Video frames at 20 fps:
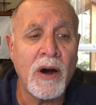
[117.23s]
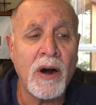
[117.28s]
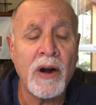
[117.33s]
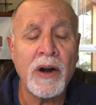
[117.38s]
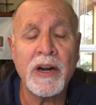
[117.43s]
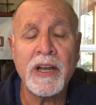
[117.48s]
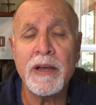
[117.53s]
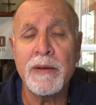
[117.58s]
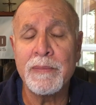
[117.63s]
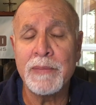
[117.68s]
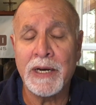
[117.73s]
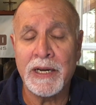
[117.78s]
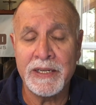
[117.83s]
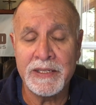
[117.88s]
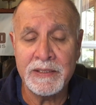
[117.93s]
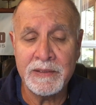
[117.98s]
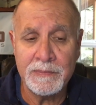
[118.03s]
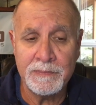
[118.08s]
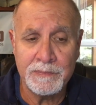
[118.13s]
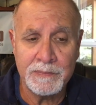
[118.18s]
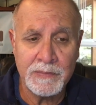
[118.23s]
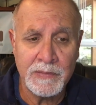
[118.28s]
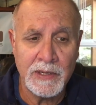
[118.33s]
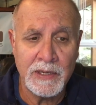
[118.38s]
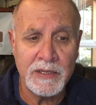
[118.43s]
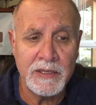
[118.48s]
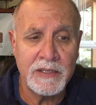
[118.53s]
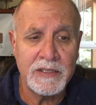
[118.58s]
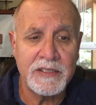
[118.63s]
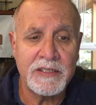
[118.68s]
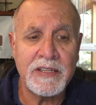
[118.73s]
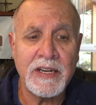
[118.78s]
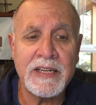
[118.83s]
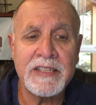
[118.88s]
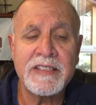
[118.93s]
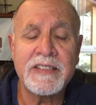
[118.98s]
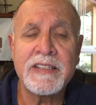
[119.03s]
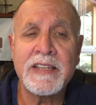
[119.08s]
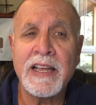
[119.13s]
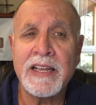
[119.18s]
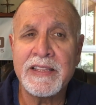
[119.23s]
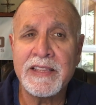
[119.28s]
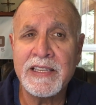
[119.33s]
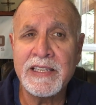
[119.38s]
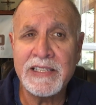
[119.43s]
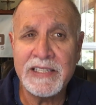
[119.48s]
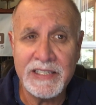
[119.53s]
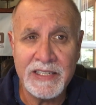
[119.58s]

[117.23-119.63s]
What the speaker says: Argaman says that the